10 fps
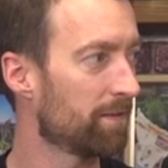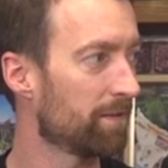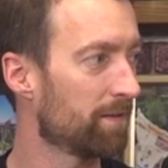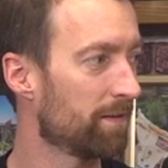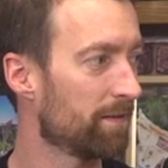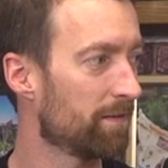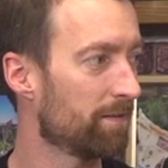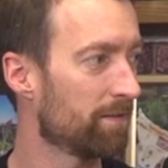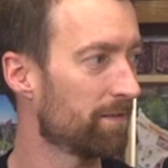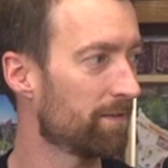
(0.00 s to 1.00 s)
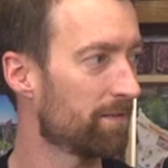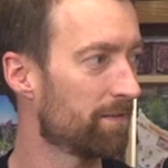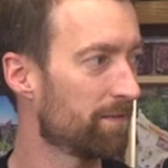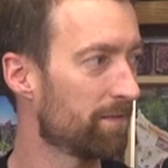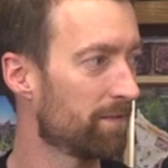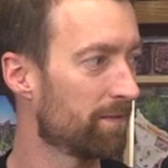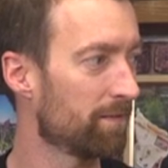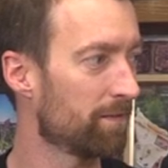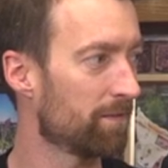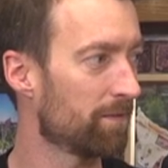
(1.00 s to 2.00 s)

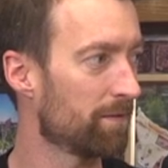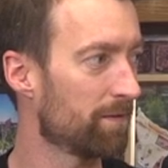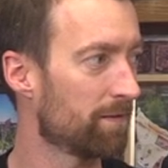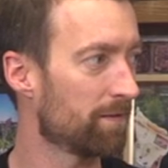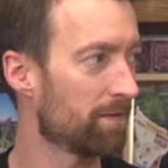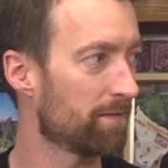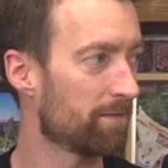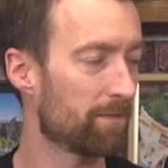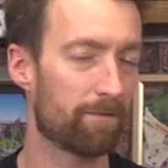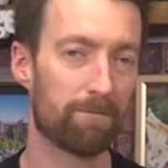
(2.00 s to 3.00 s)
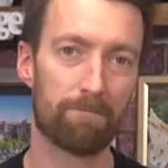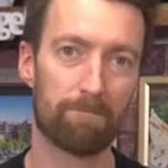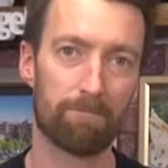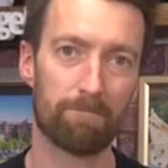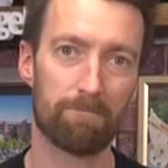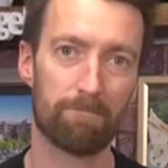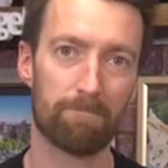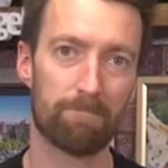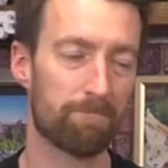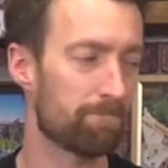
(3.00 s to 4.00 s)

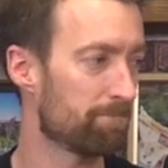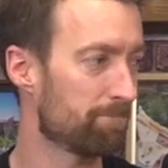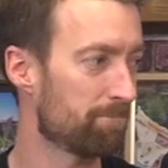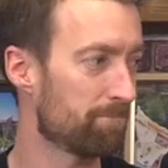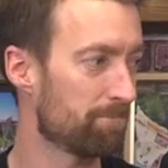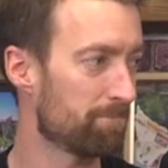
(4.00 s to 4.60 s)
This person isn't speaking.